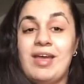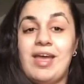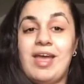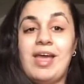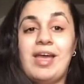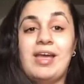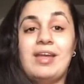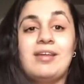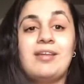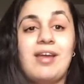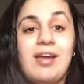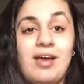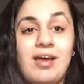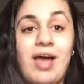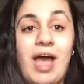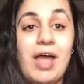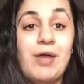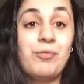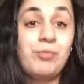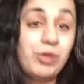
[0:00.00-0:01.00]
And
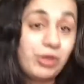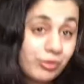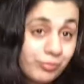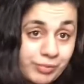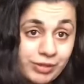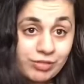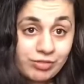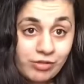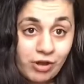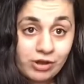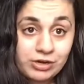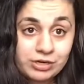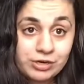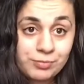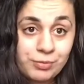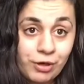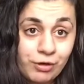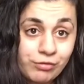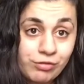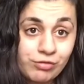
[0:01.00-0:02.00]
I will be starting to
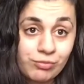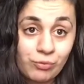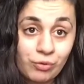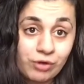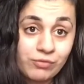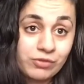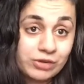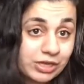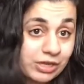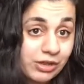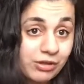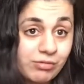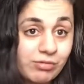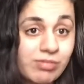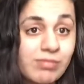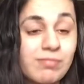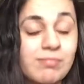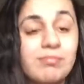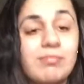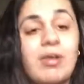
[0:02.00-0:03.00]
post more
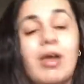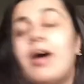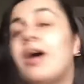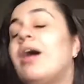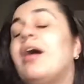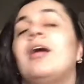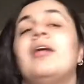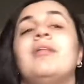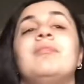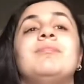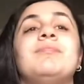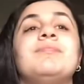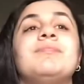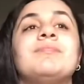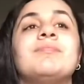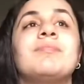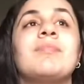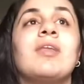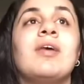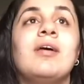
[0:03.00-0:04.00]
videos.
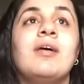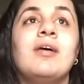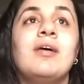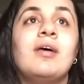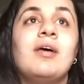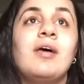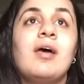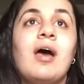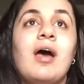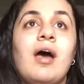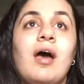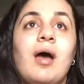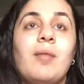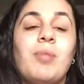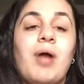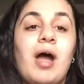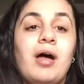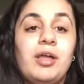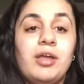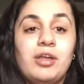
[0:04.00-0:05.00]
I'm
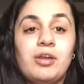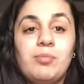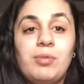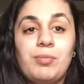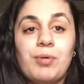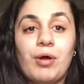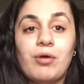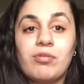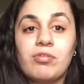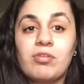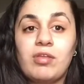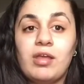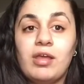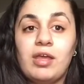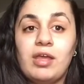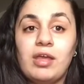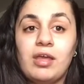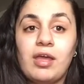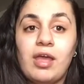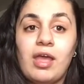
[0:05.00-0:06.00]
probably going to be
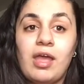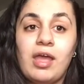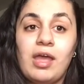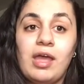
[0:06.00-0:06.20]
posting